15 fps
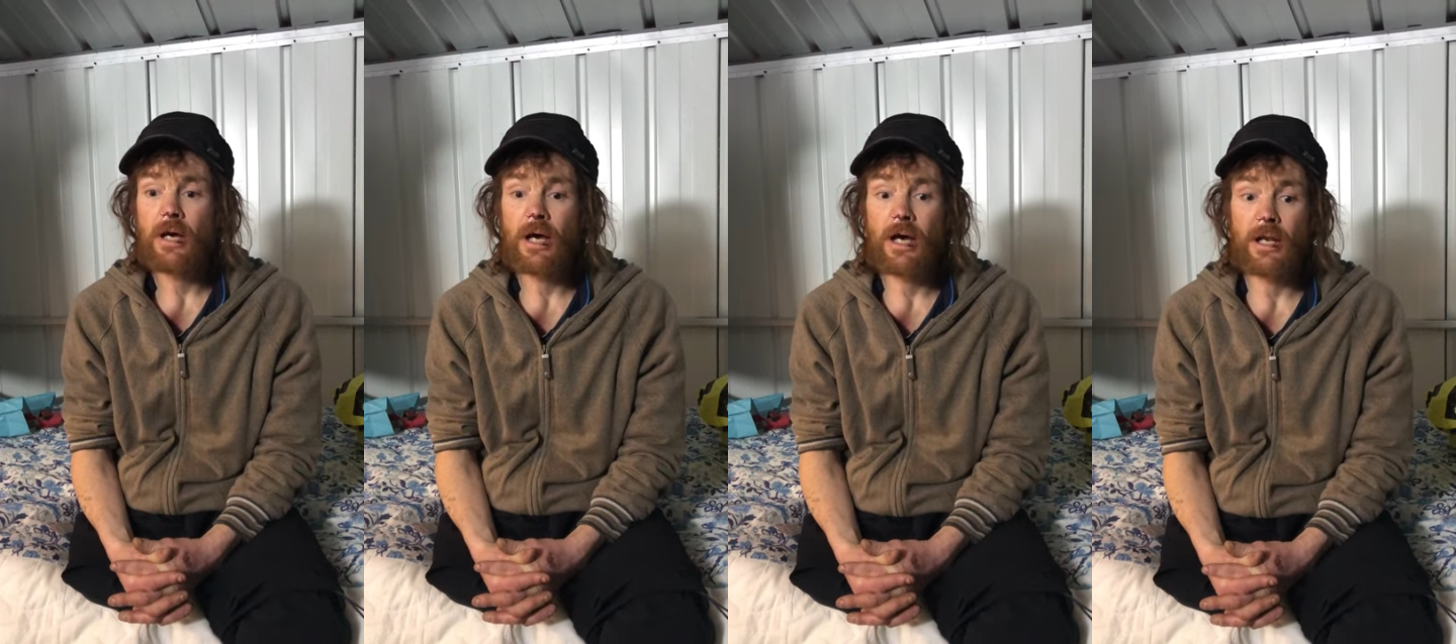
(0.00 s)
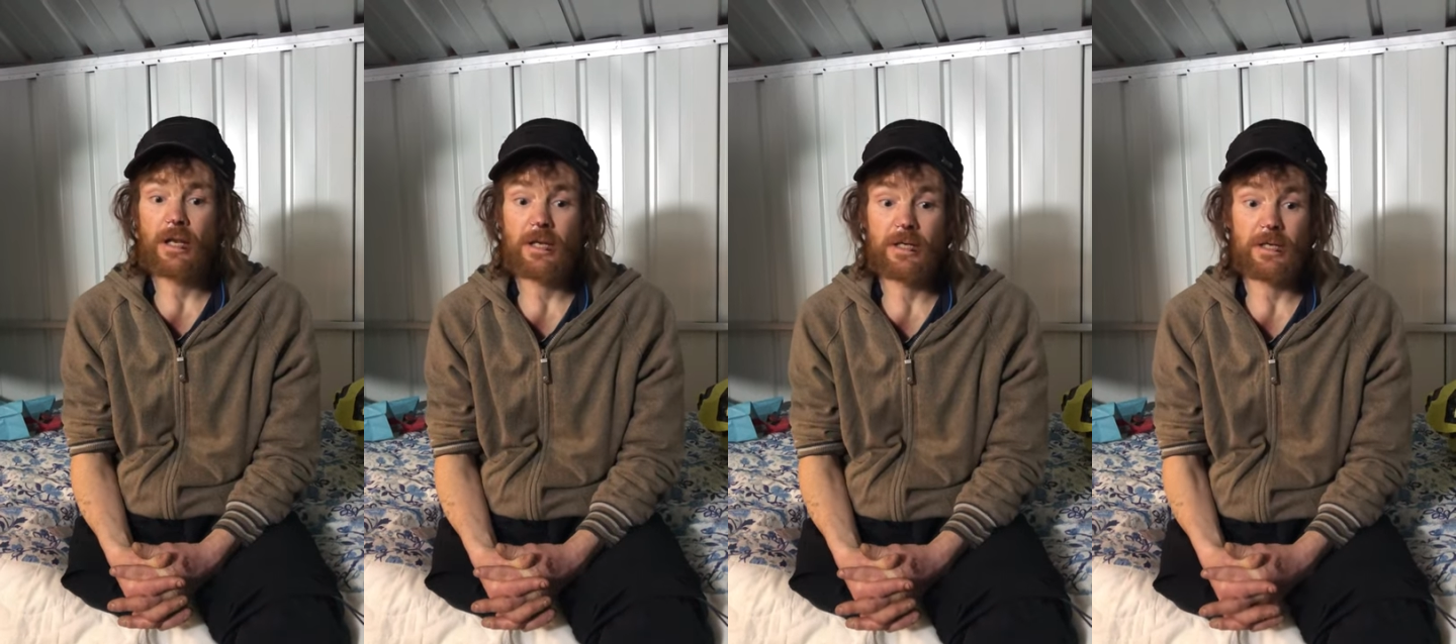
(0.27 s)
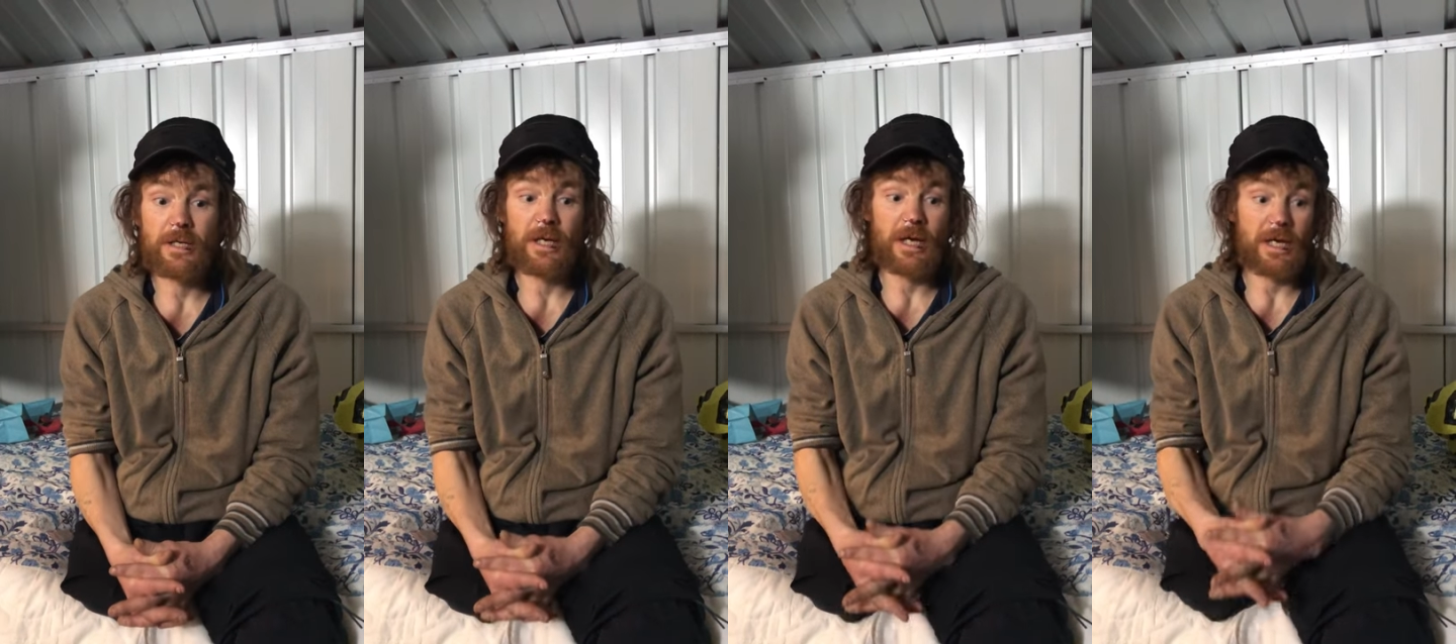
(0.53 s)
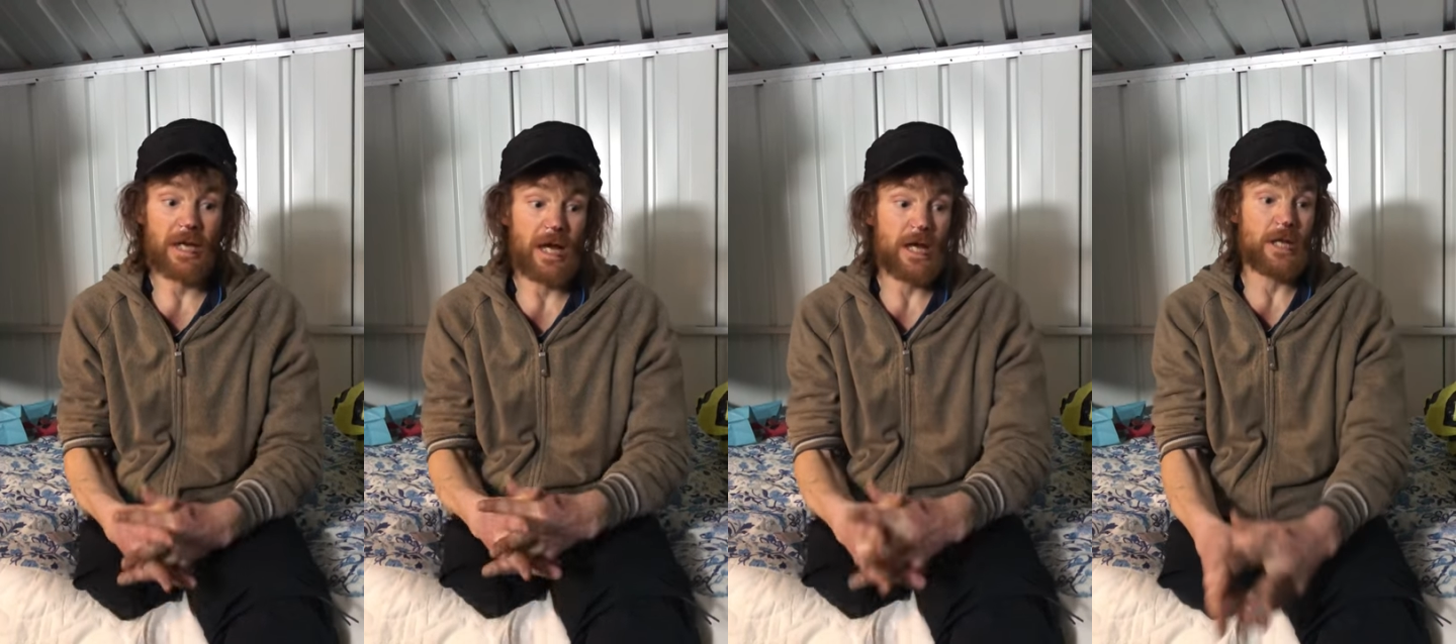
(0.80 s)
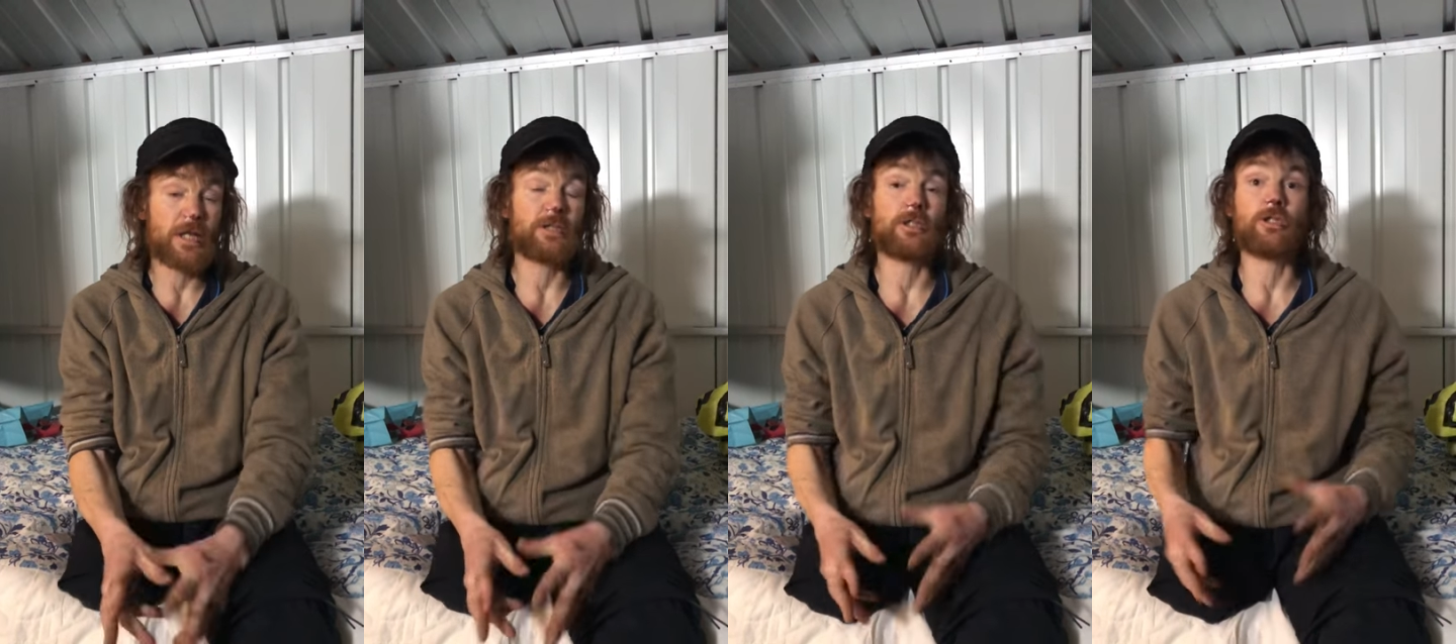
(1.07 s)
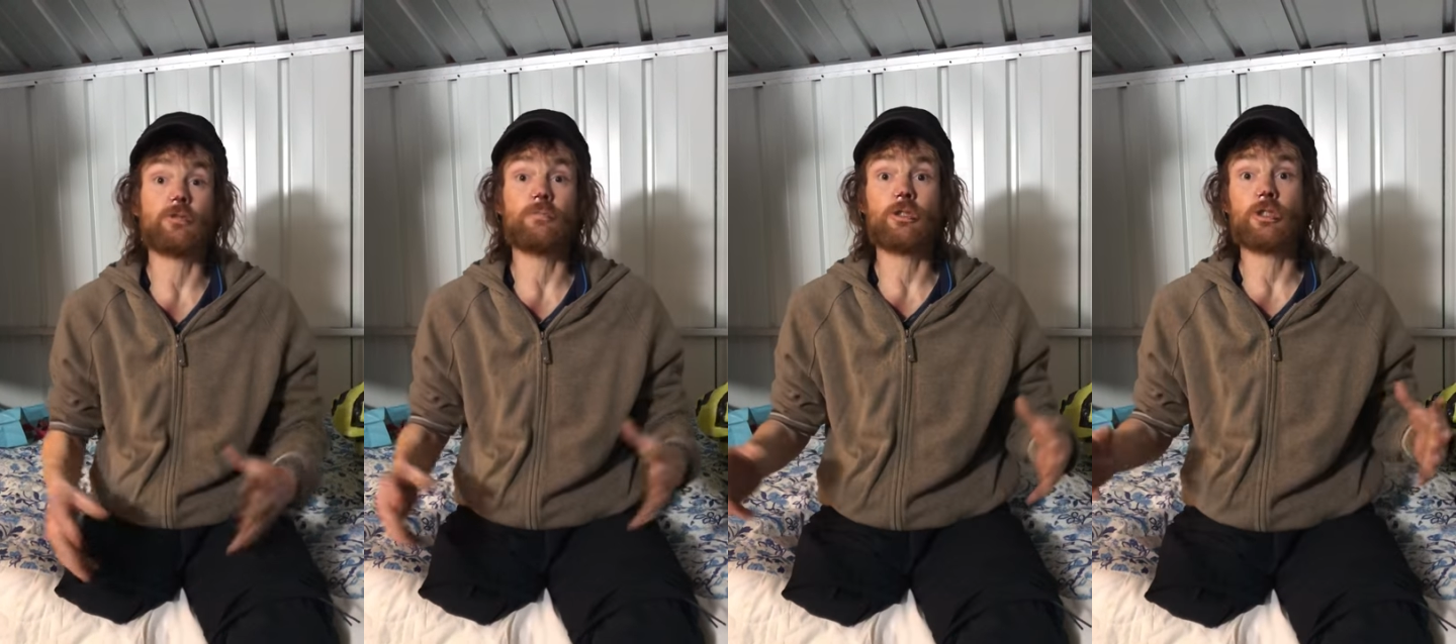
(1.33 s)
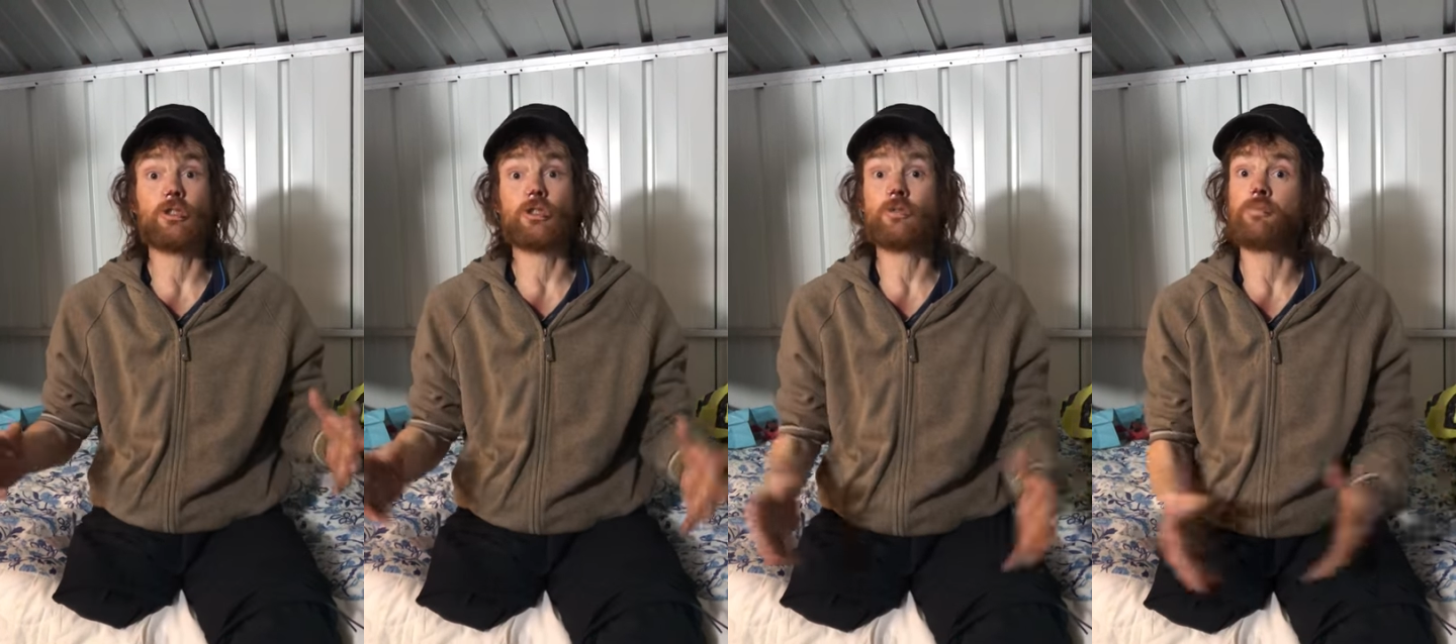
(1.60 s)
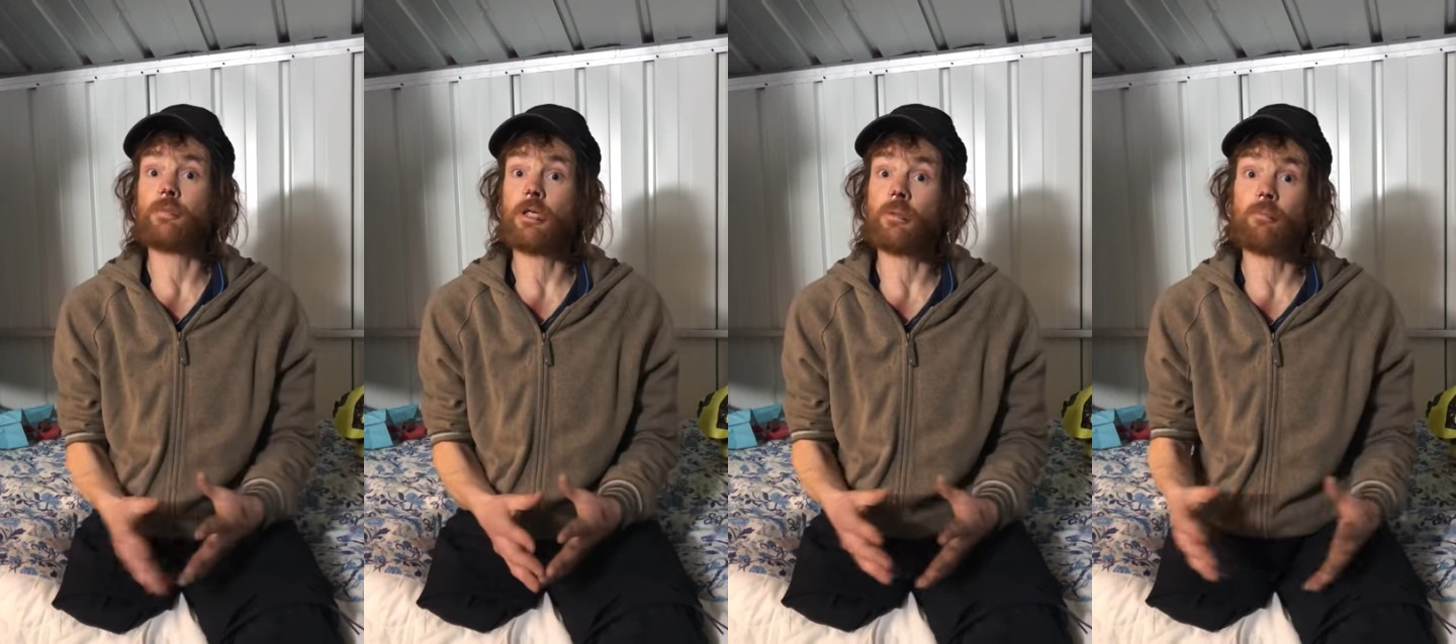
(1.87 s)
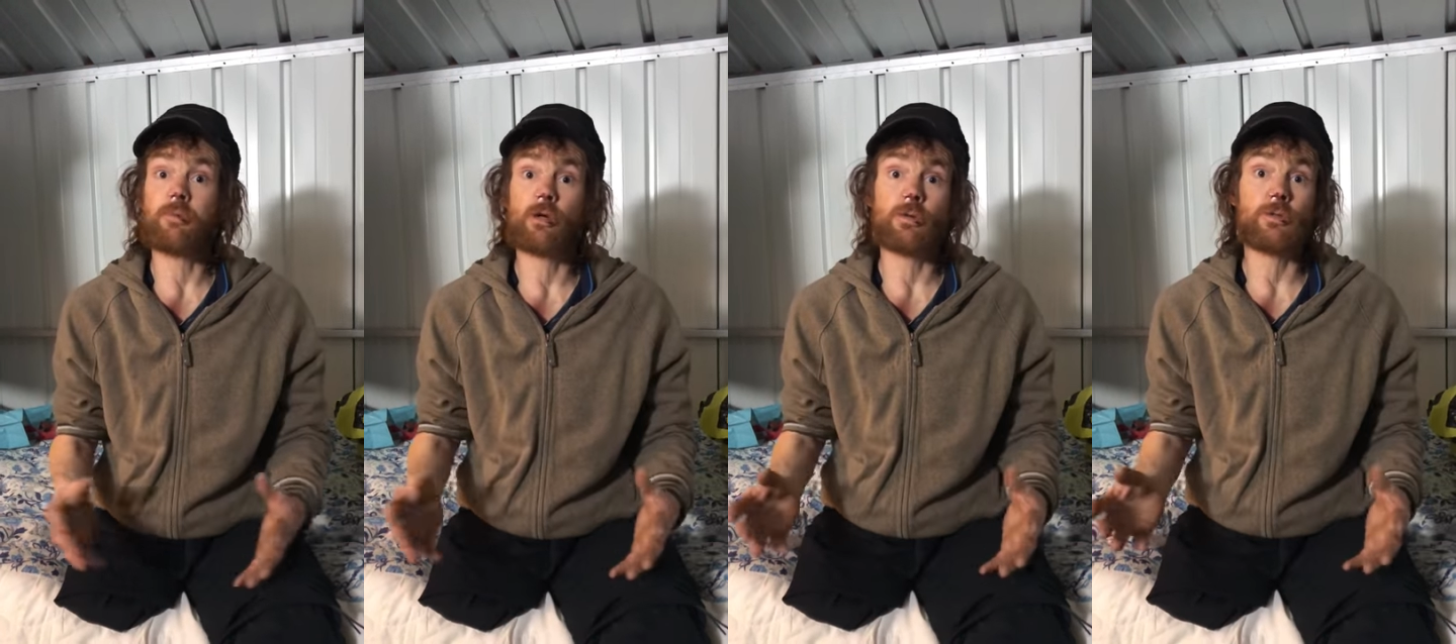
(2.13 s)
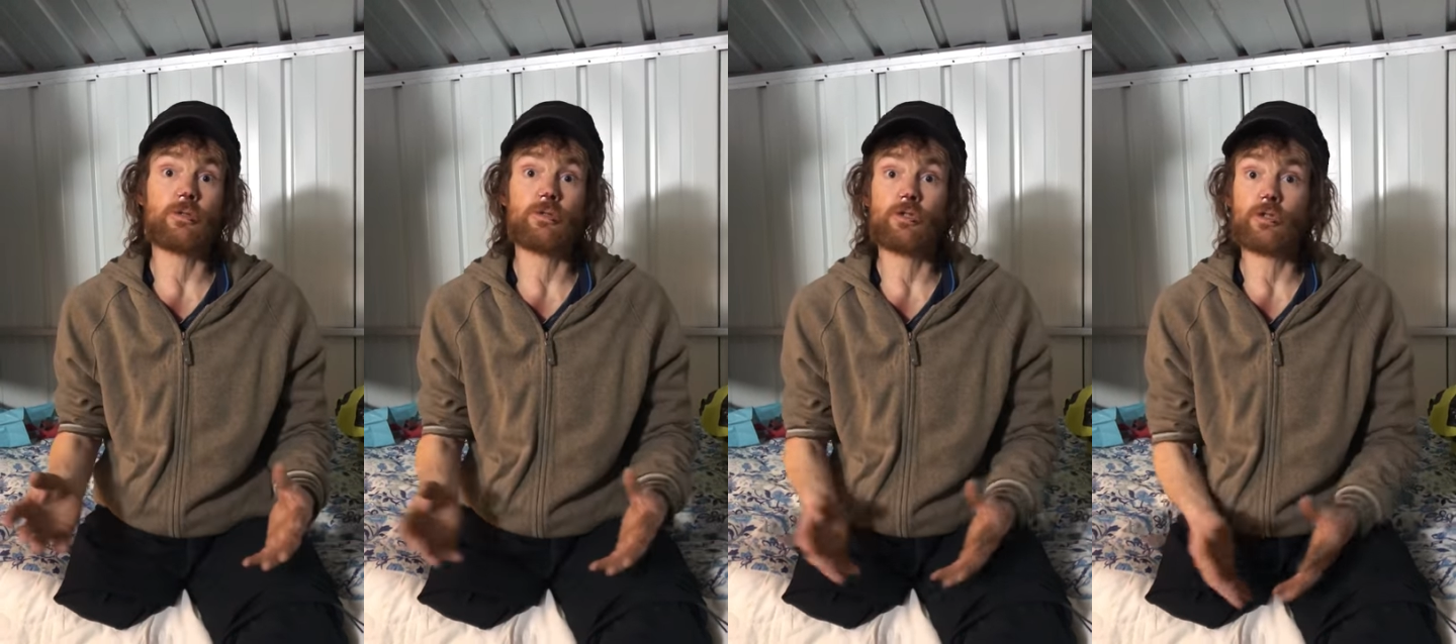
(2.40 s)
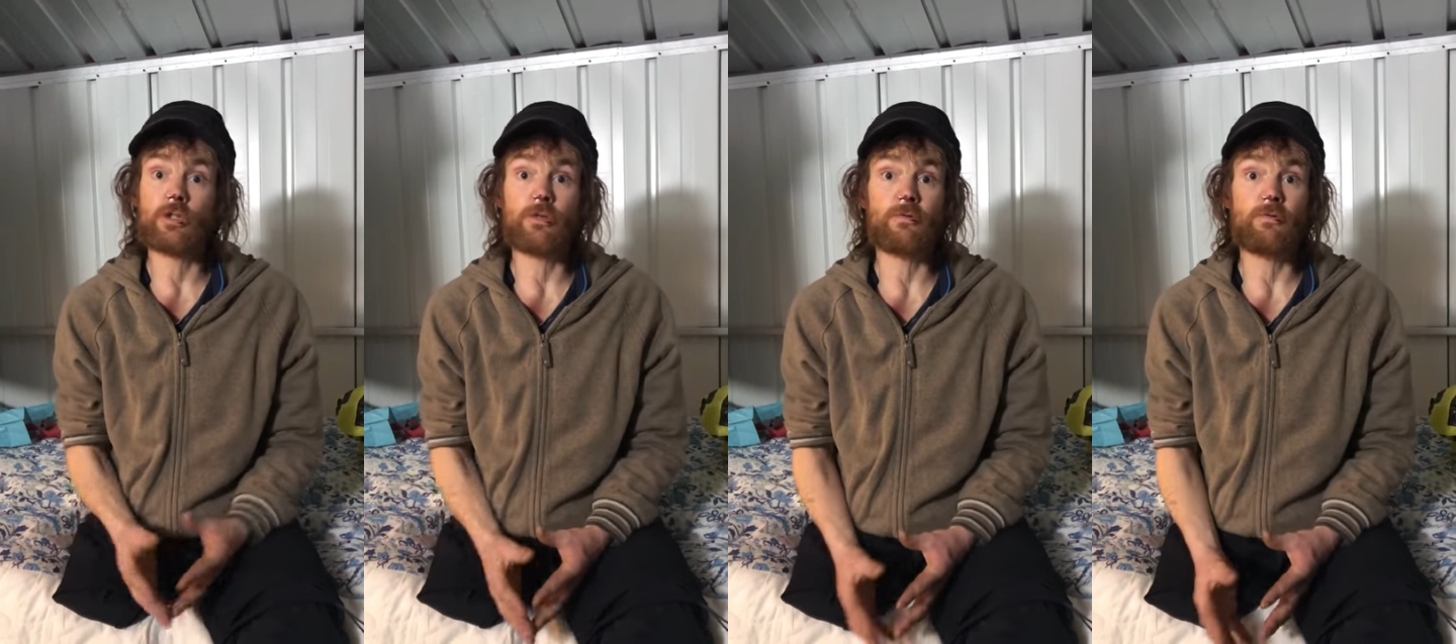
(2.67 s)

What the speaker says: again, this is me just being blunt and truthful.